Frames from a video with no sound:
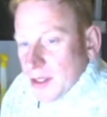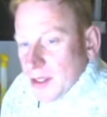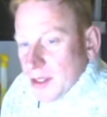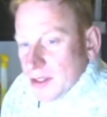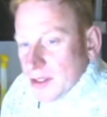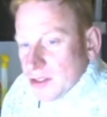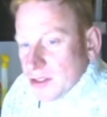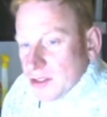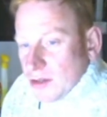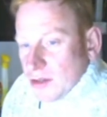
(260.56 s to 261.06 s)

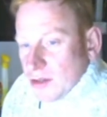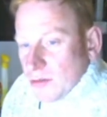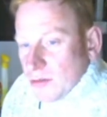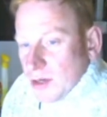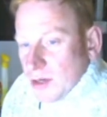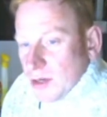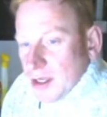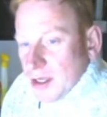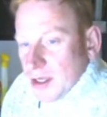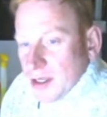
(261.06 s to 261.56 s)
So
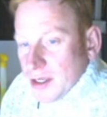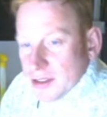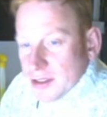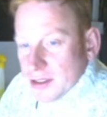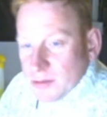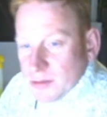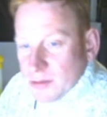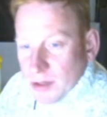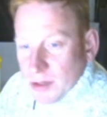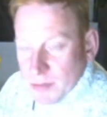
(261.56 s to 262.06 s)
I asked
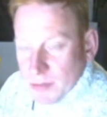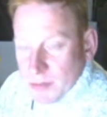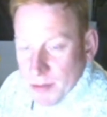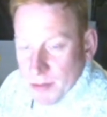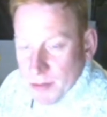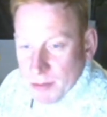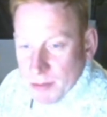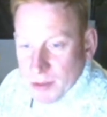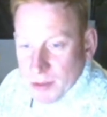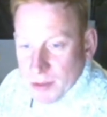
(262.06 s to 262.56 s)
what the
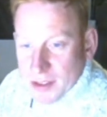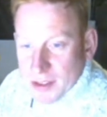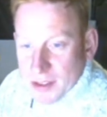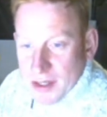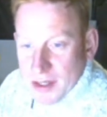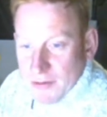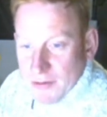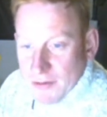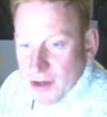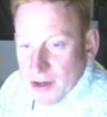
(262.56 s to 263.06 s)
problem was. I
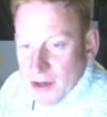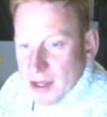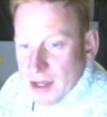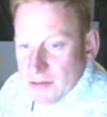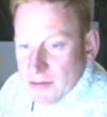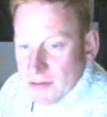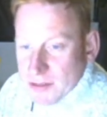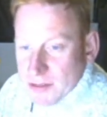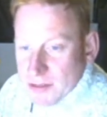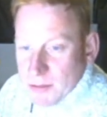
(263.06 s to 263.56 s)
never got any
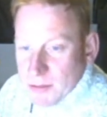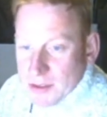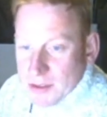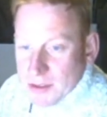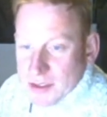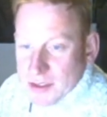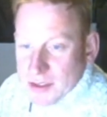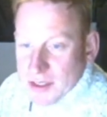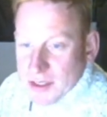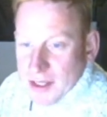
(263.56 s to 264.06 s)

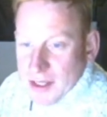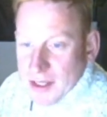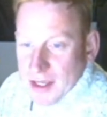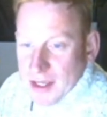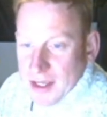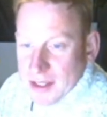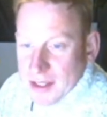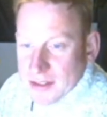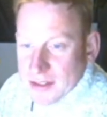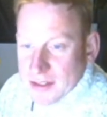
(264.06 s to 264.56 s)
response to the
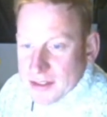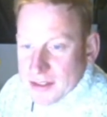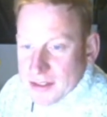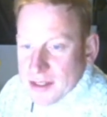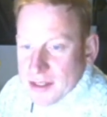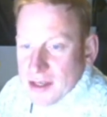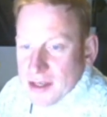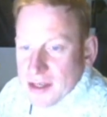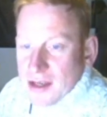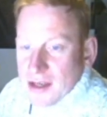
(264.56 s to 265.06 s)
case.
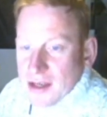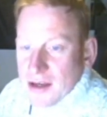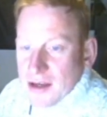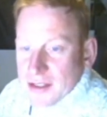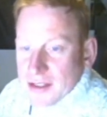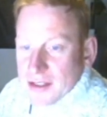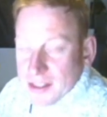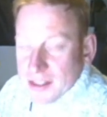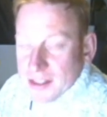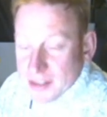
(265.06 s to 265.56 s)
I
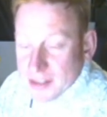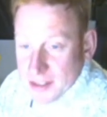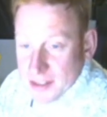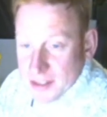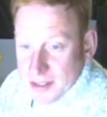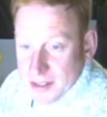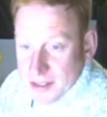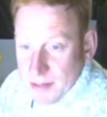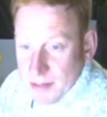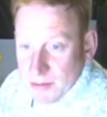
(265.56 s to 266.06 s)
didn't
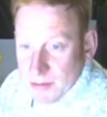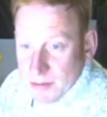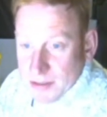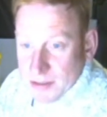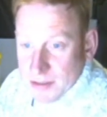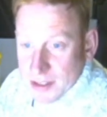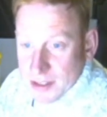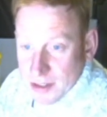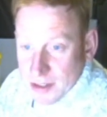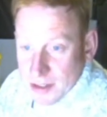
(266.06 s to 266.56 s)
accept the
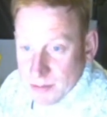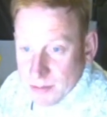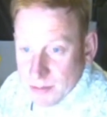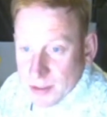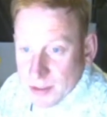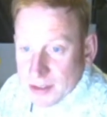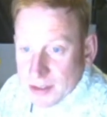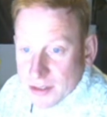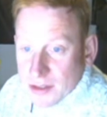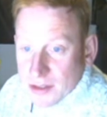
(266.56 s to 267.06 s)
return
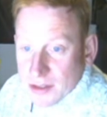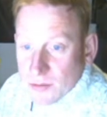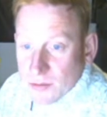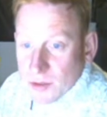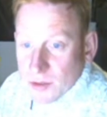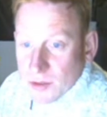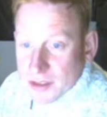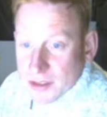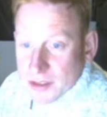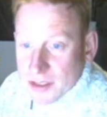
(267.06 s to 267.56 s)
because I
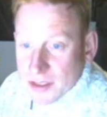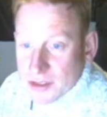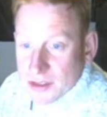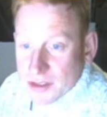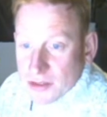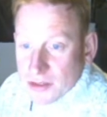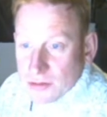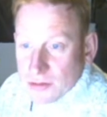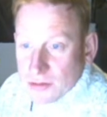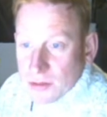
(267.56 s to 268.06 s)
wanted
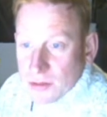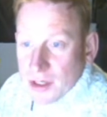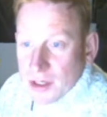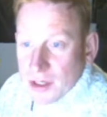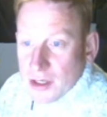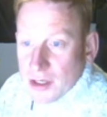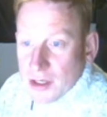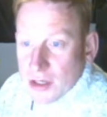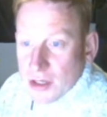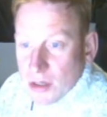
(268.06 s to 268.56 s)
to
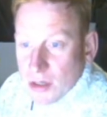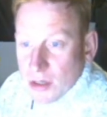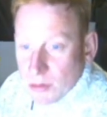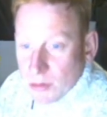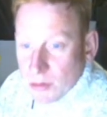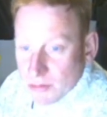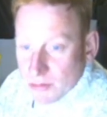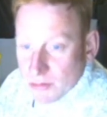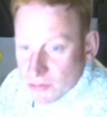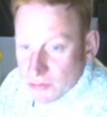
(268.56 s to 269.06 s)
know what
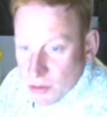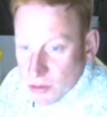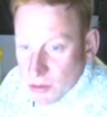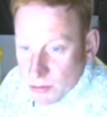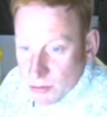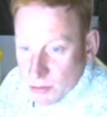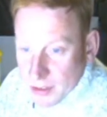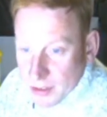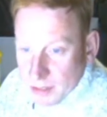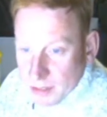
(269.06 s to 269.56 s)
was wrong
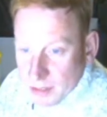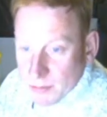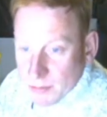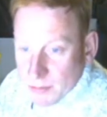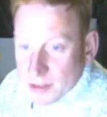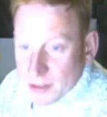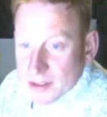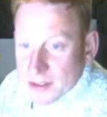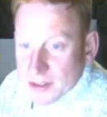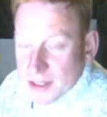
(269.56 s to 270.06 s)
with it,
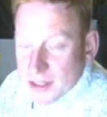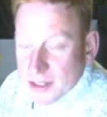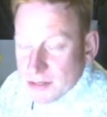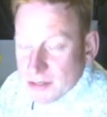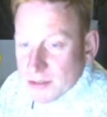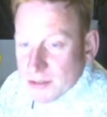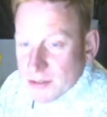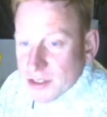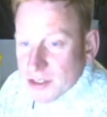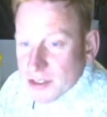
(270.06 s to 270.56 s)
because as it
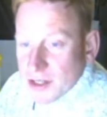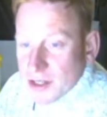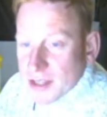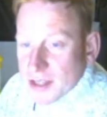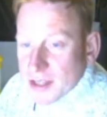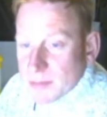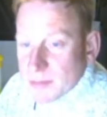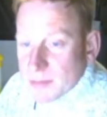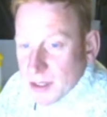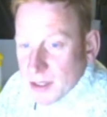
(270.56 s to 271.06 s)
was a
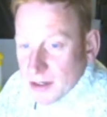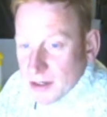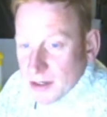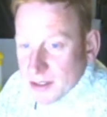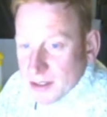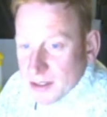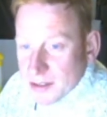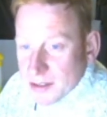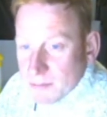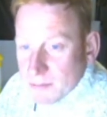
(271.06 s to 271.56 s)
GSP
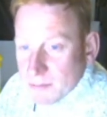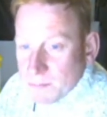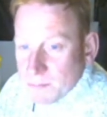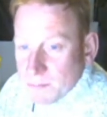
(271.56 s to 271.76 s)
item,